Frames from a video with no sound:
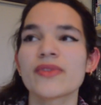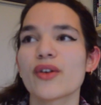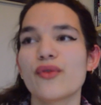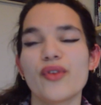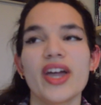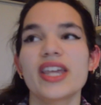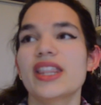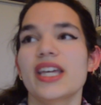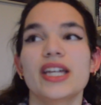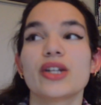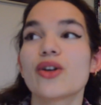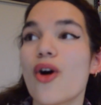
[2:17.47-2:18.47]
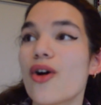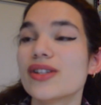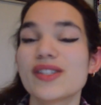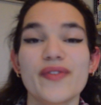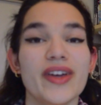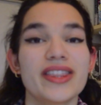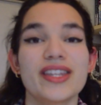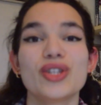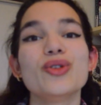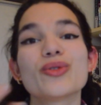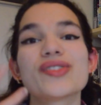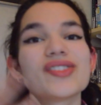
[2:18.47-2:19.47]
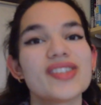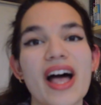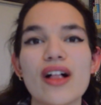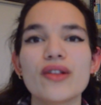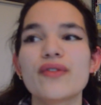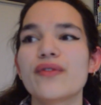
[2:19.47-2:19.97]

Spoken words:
Faith in gods, faith in yourself,